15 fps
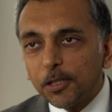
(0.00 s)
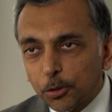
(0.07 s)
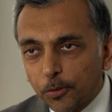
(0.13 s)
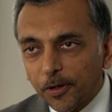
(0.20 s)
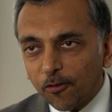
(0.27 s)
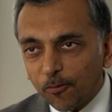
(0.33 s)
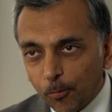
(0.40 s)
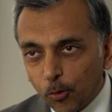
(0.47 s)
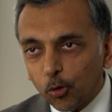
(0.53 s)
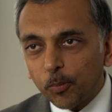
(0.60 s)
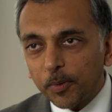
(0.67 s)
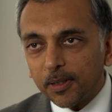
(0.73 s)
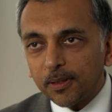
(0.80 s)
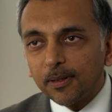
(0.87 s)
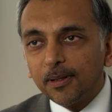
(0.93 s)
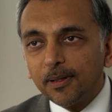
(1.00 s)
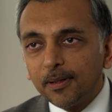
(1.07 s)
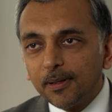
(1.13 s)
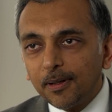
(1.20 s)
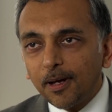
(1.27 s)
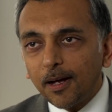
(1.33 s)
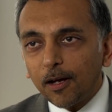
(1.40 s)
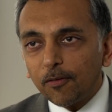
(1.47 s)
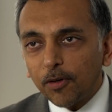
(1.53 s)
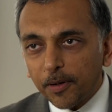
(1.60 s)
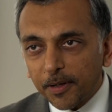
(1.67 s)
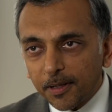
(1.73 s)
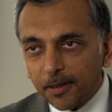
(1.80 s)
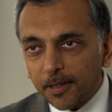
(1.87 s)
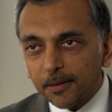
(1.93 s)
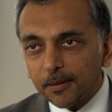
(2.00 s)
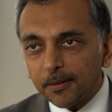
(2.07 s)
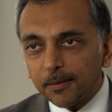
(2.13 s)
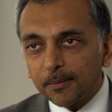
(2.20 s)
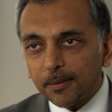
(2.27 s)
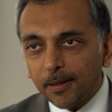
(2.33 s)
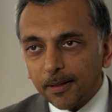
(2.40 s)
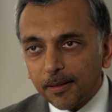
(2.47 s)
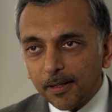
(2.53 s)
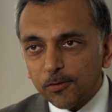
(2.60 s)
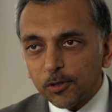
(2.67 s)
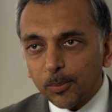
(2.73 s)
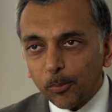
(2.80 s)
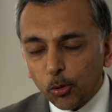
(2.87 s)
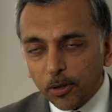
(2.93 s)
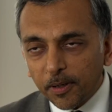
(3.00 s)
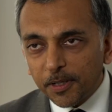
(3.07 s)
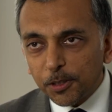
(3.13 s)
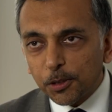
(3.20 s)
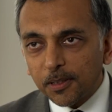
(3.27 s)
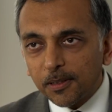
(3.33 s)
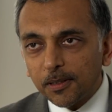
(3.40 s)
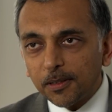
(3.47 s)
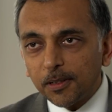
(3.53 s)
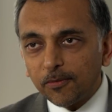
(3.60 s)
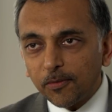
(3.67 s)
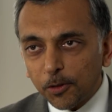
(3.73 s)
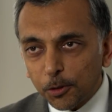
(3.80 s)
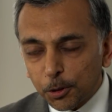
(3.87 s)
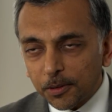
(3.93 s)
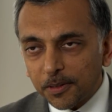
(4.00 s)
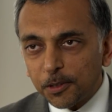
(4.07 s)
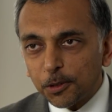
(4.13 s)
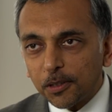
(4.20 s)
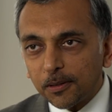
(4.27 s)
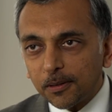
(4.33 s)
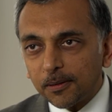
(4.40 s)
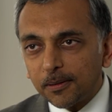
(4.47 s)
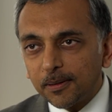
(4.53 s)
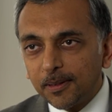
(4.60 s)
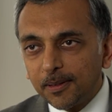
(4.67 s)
the history of Portman are very connected. And they've supported each other, they've nurtured each other,